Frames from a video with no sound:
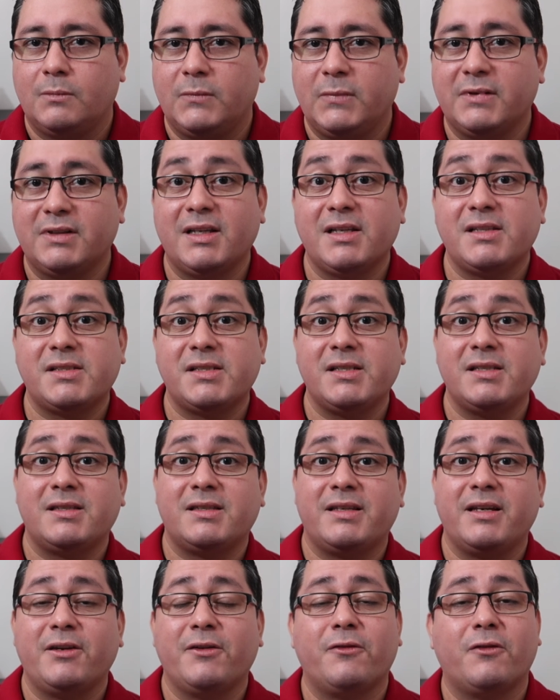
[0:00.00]
And that's it.
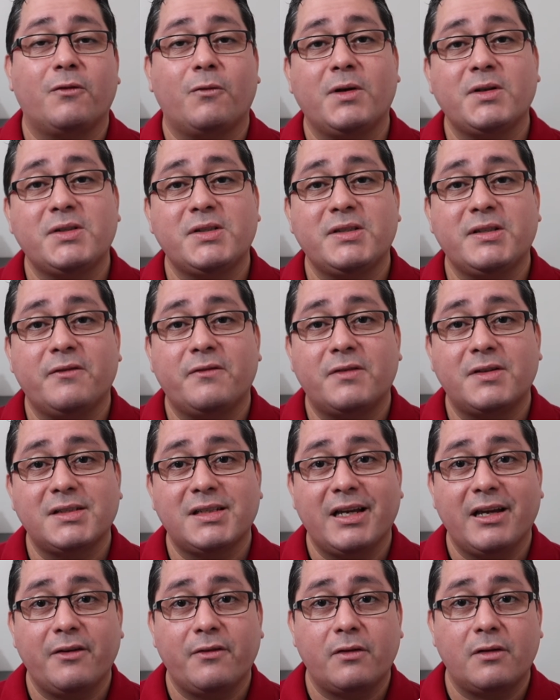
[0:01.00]
Thank you for watching the
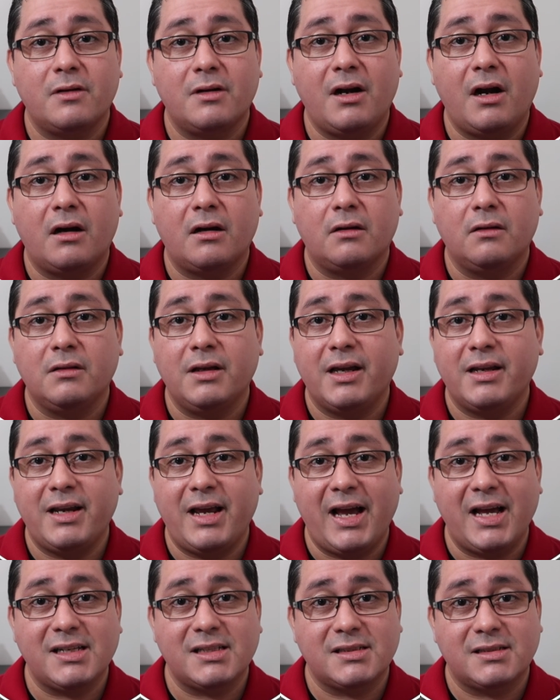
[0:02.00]
first ever Argo Lang
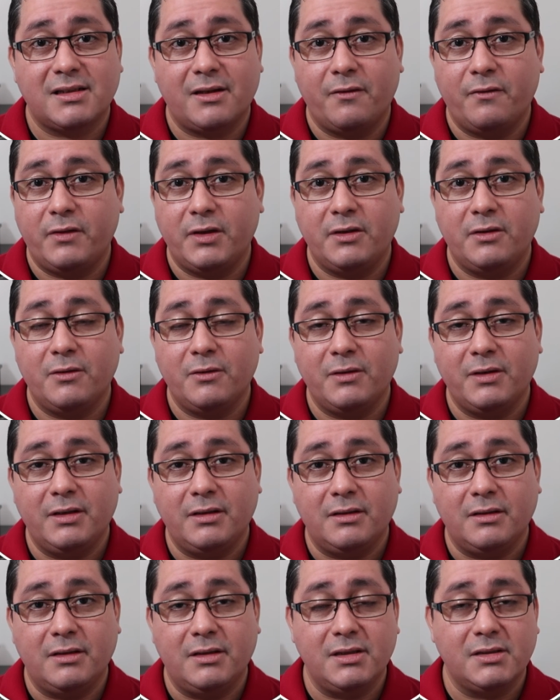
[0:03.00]
Asks video
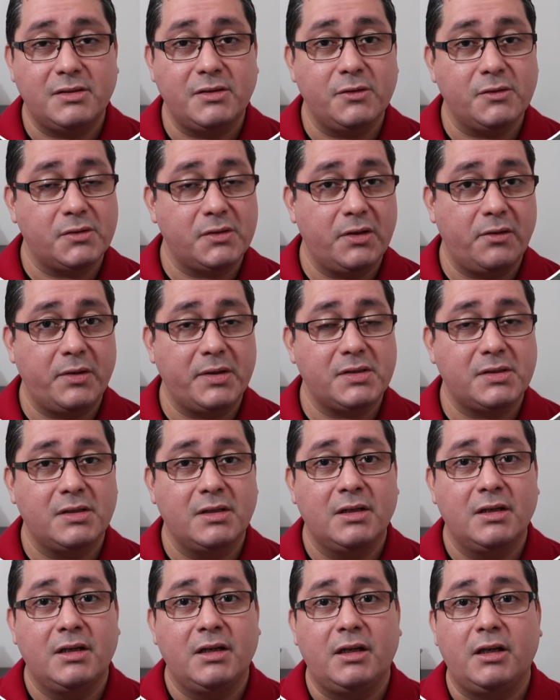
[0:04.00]
in this new series.
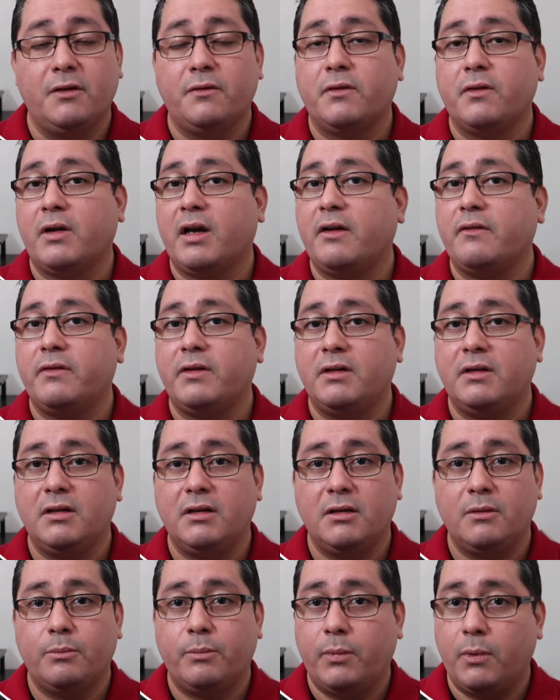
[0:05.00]
If you have
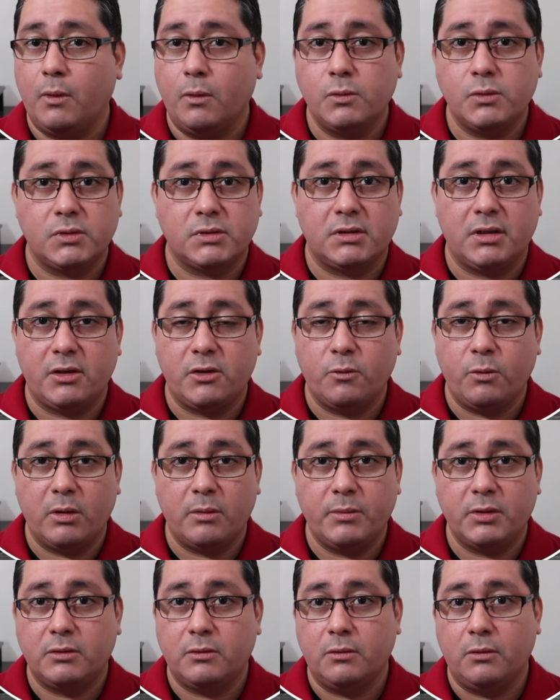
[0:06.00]
any post that you
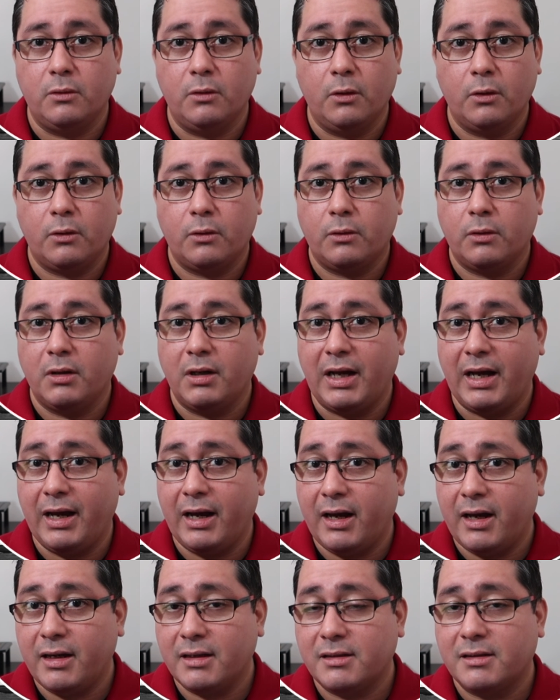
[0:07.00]
want me to look
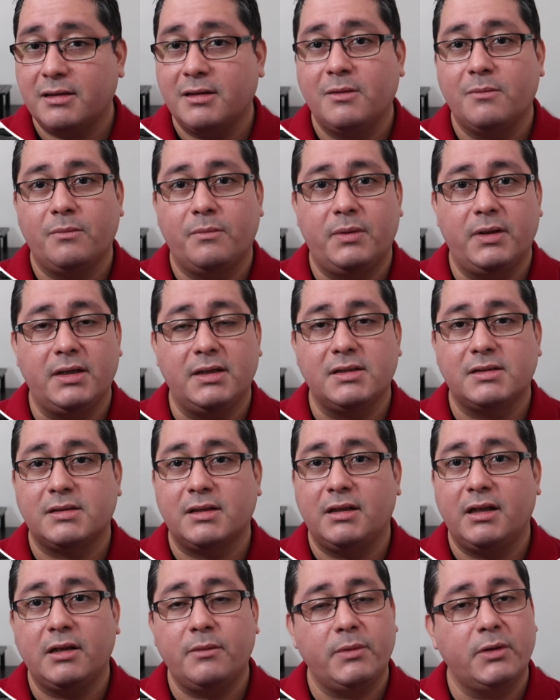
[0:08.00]
at, please
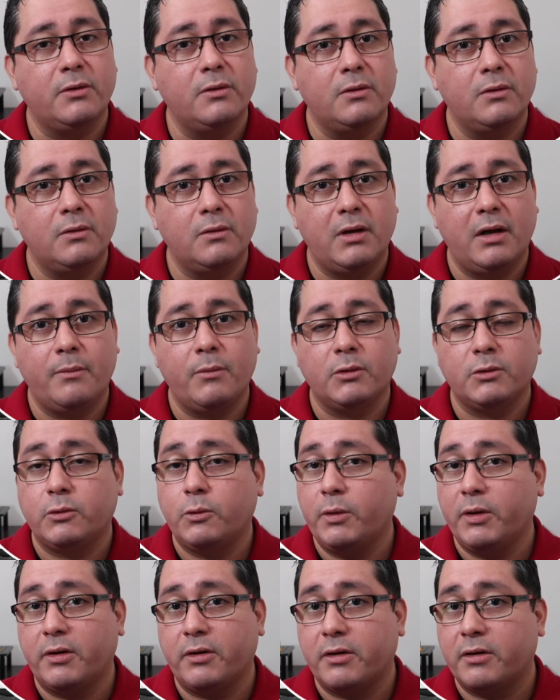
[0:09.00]
let me know. I'm on
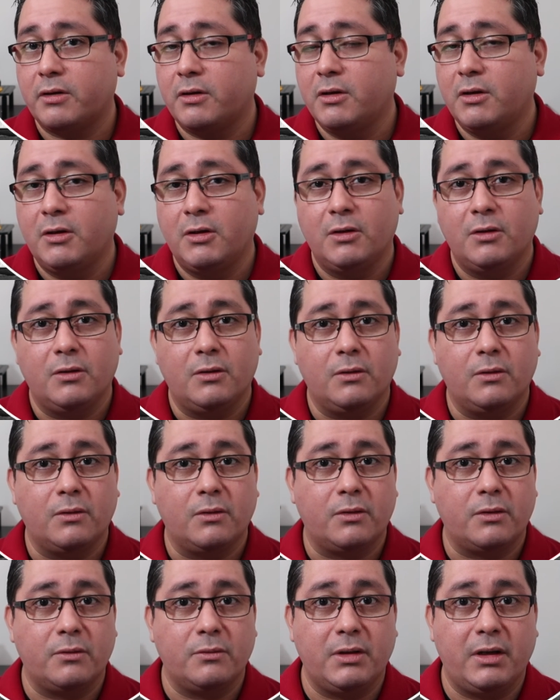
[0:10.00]
Twitter,
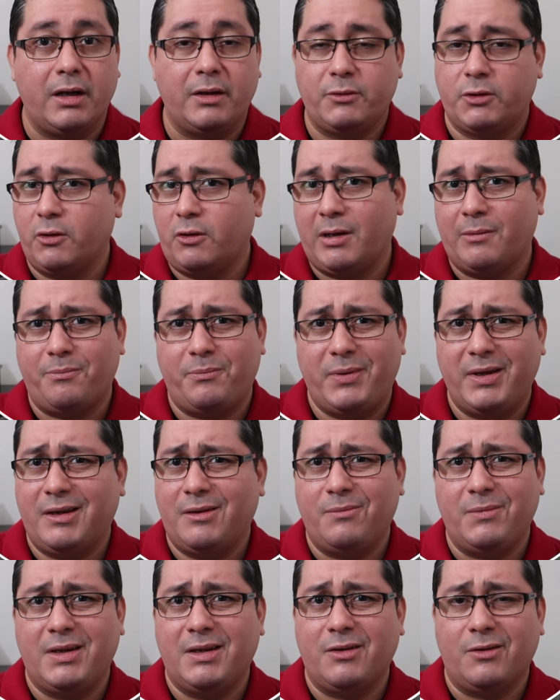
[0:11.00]
or you can
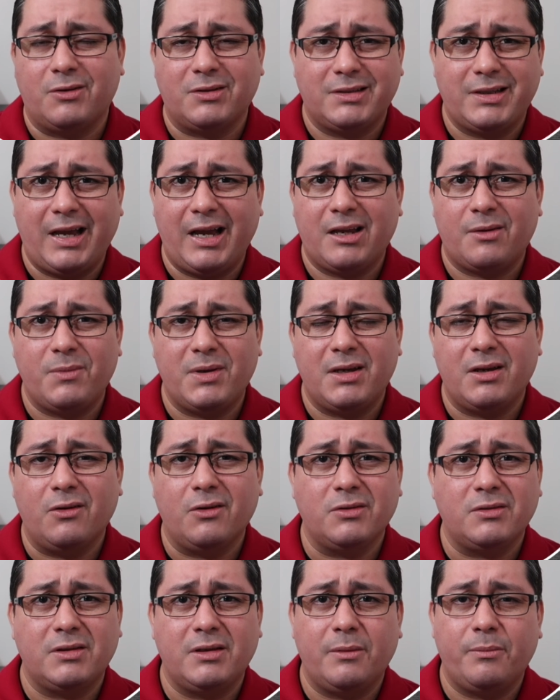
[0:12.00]
ping me or tag me
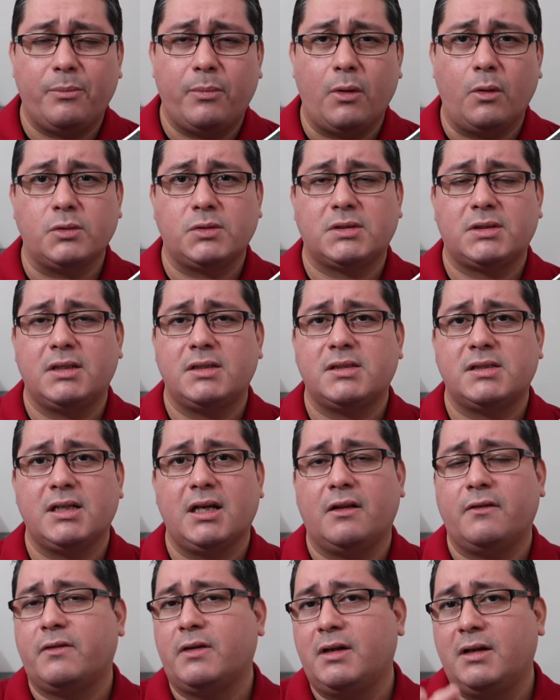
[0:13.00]
on the post
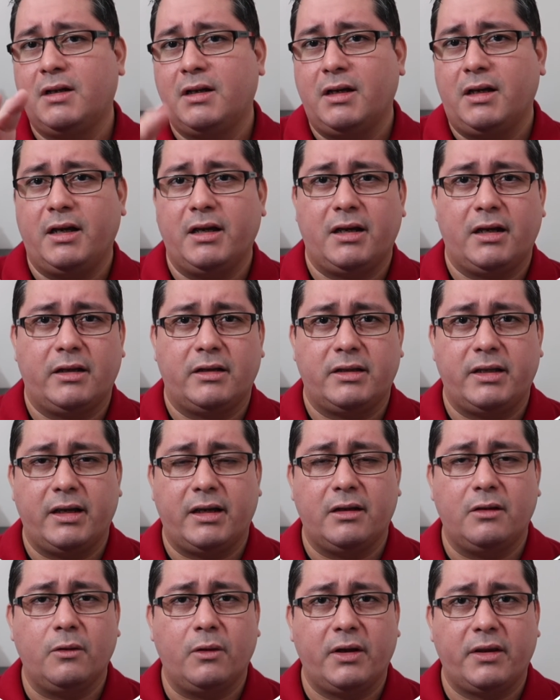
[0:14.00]
itself. I can
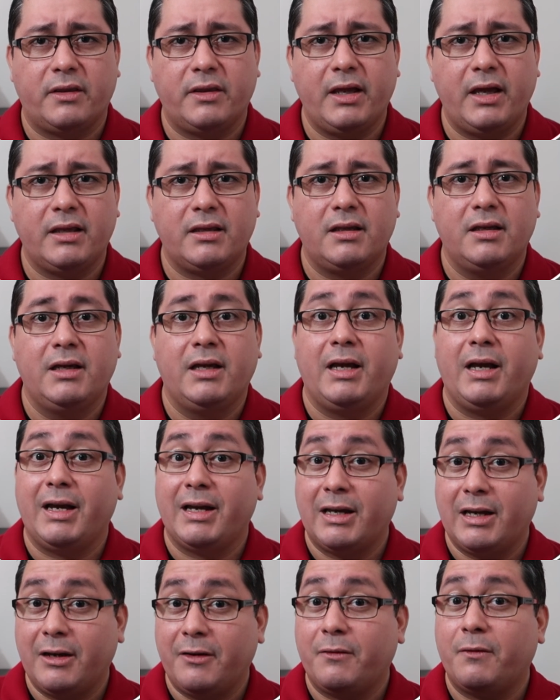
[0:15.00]
take a look at that. I
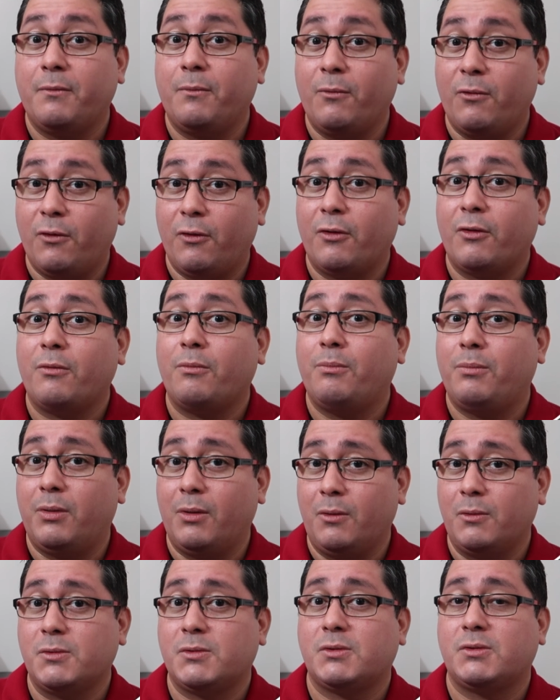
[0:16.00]
have more
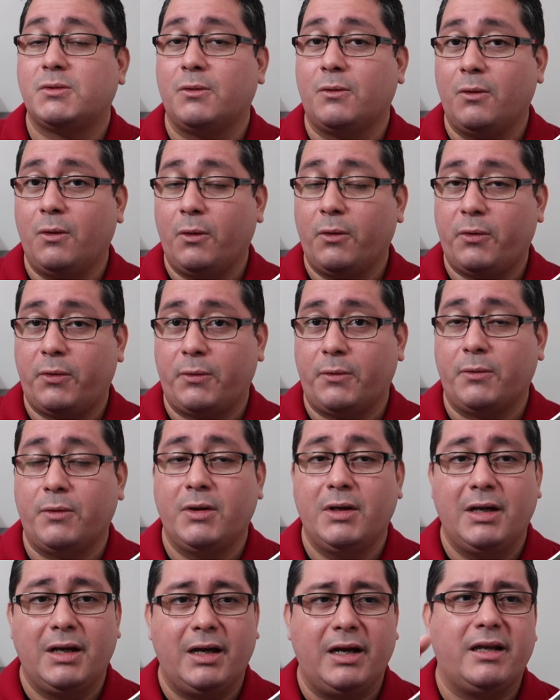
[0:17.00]
posts to go through,
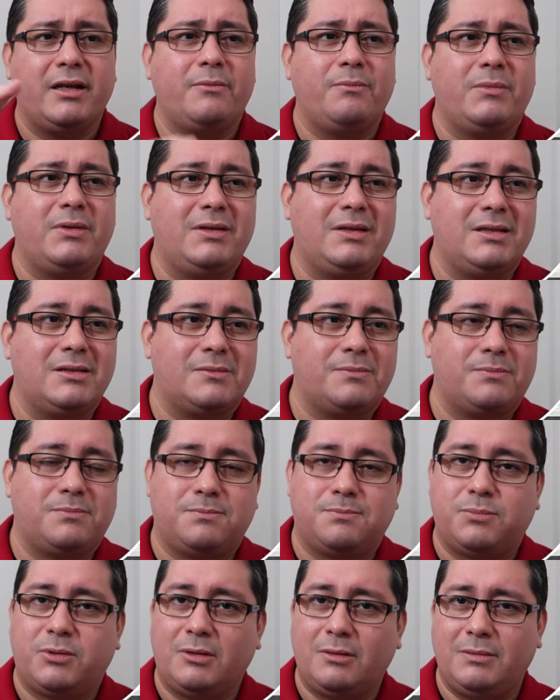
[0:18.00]
and this
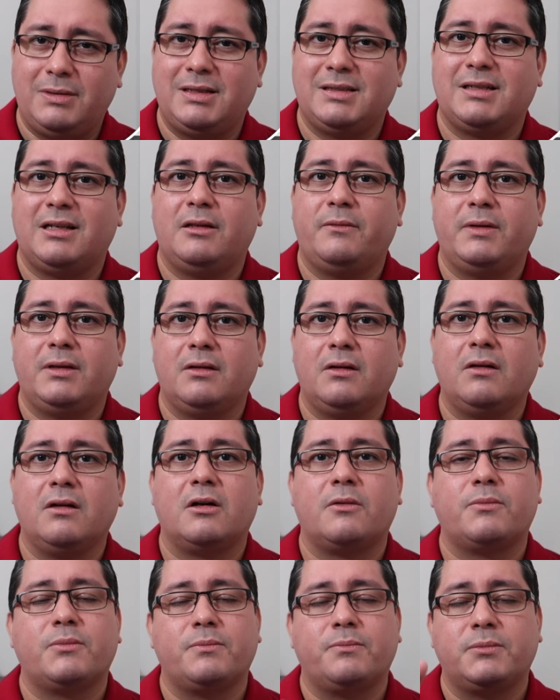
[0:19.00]
probably is a little bit
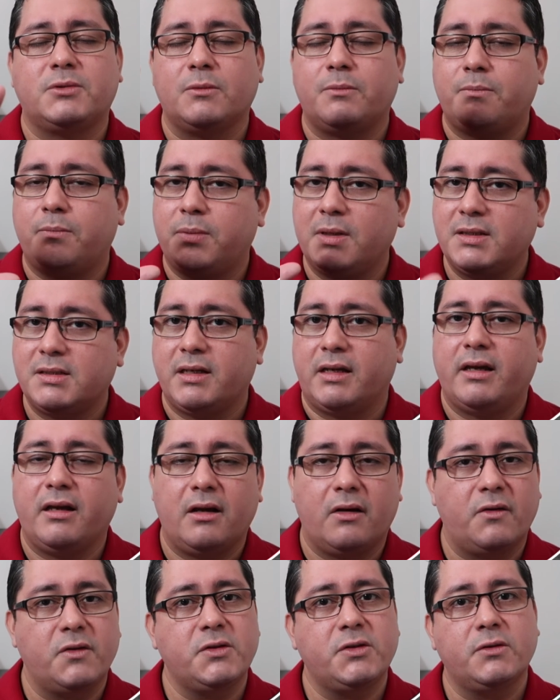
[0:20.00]
longer. Please, I
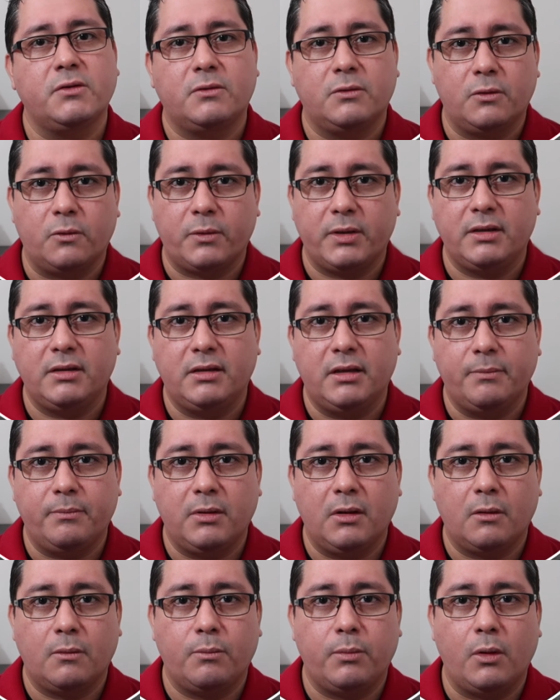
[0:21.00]
encourage you to read the
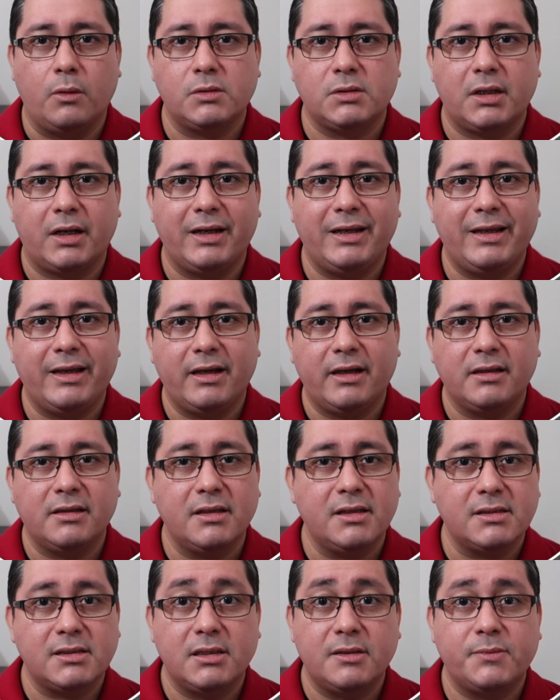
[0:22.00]
blog post that I link in
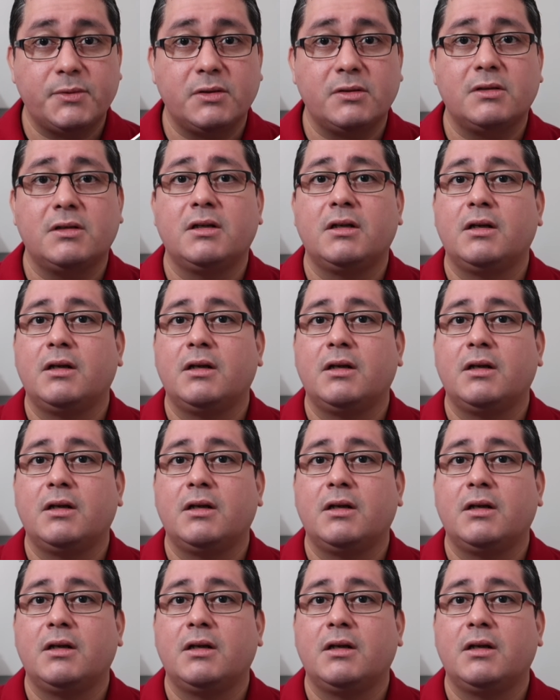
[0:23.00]
the description.